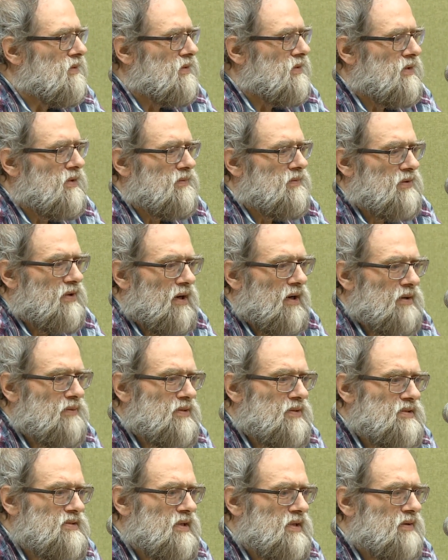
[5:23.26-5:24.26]
the
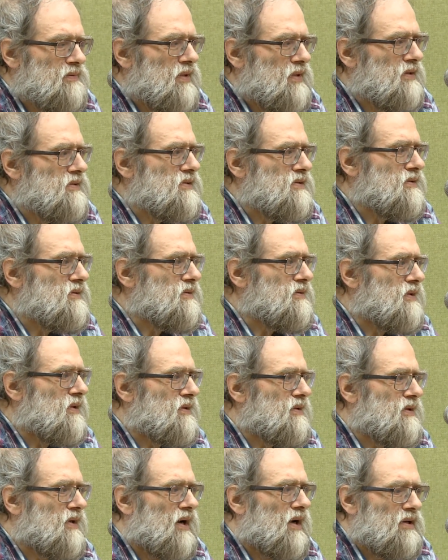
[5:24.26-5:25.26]
Brahmins are mentioned, the
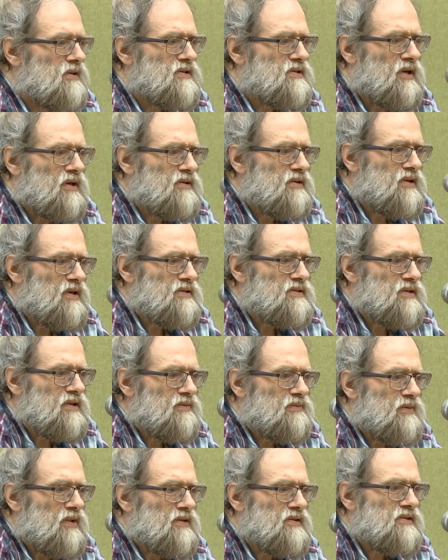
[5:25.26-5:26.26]
Rajanyas
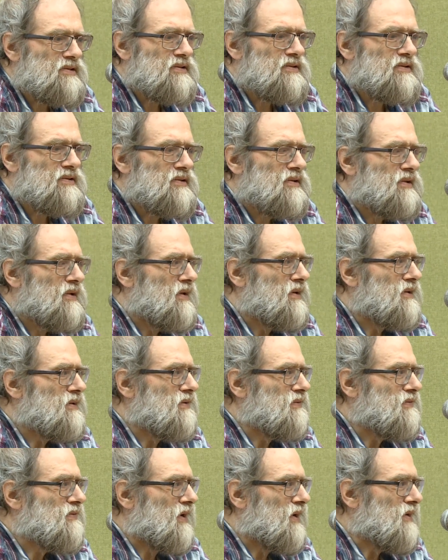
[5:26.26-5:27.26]
are mentioned,
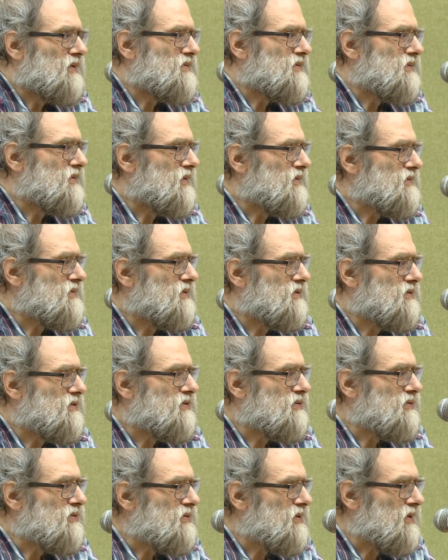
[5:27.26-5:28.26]
the Vaishyas, the
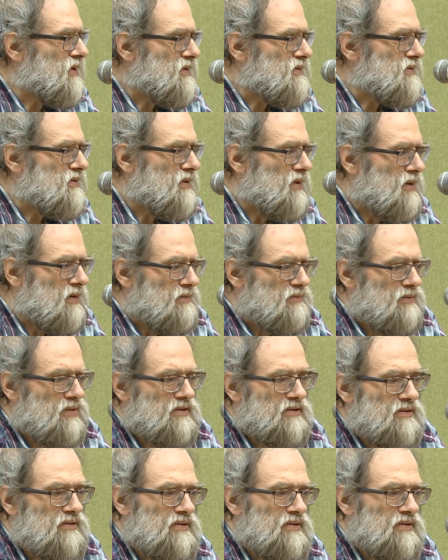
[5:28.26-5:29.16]
Shudras, but